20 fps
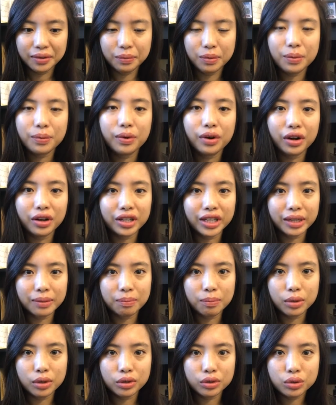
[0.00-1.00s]
We were all
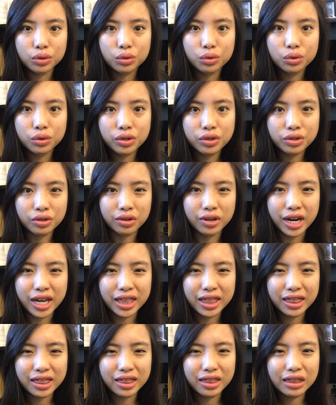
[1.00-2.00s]
like middle schoolers, or
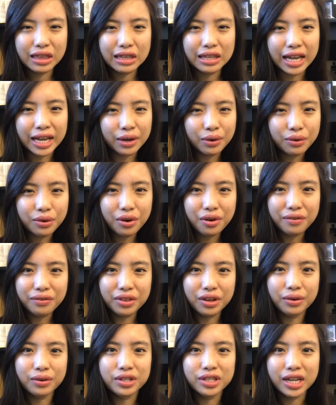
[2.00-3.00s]
I don't know
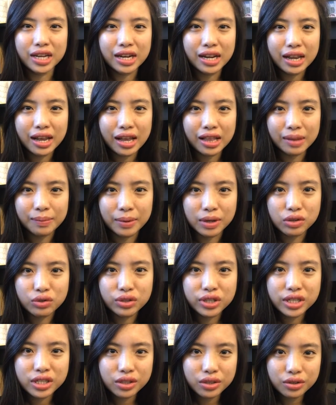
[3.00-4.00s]
if there was any
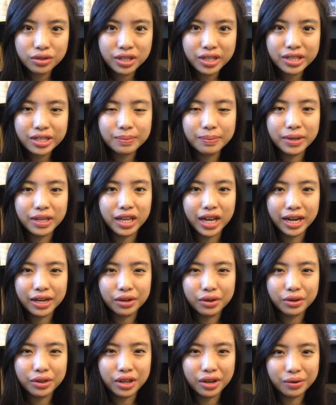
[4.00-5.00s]
elementary students, but I
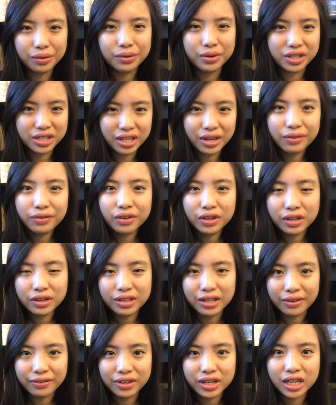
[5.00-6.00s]
know there was
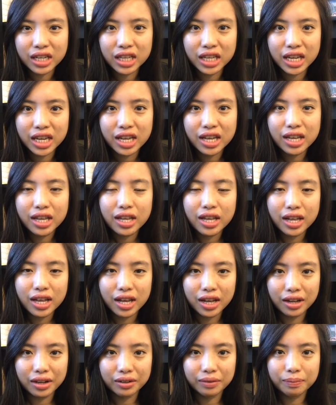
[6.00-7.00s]
definitely
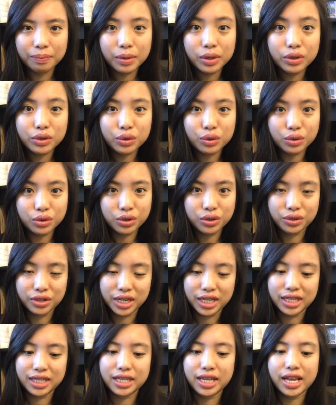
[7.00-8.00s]
middle school
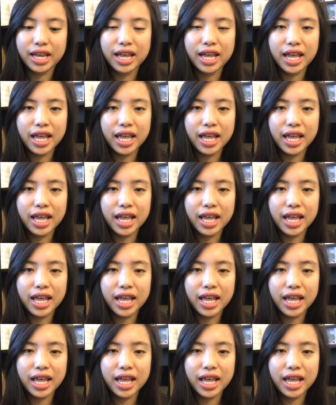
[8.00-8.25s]
students.